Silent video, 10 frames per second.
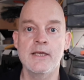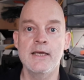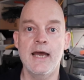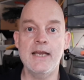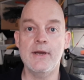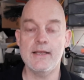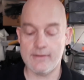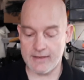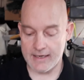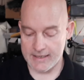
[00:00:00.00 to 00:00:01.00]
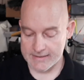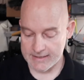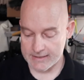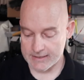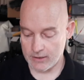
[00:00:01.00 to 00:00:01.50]
Anyway, that is
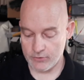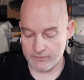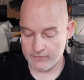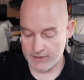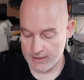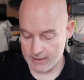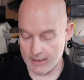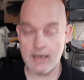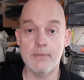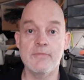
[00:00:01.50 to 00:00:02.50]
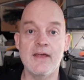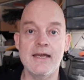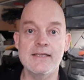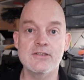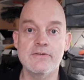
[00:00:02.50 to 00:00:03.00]
it. Hopefully
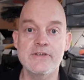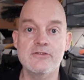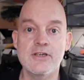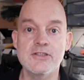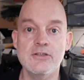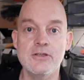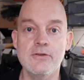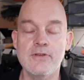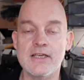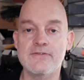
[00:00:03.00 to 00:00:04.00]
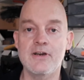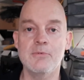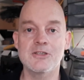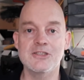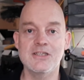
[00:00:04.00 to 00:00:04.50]
that is of interest to you. Thanks very
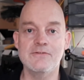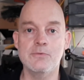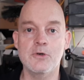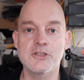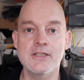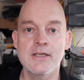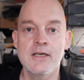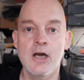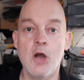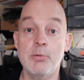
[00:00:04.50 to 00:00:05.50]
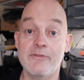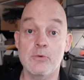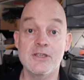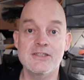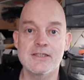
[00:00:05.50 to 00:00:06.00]
much indeed for watching. Hope
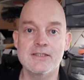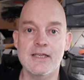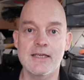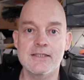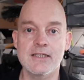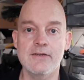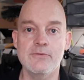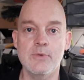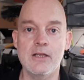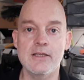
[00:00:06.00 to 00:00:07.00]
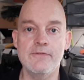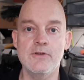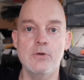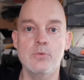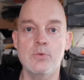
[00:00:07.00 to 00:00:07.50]
everyone is staying safe and well. If
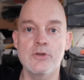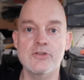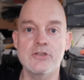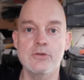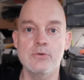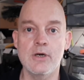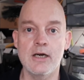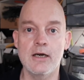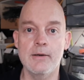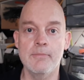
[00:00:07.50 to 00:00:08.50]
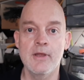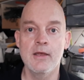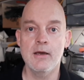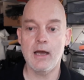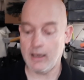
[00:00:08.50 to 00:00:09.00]
you want to
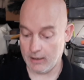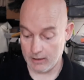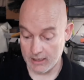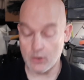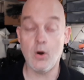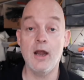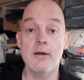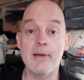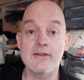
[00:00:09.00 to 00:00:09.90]
inquire about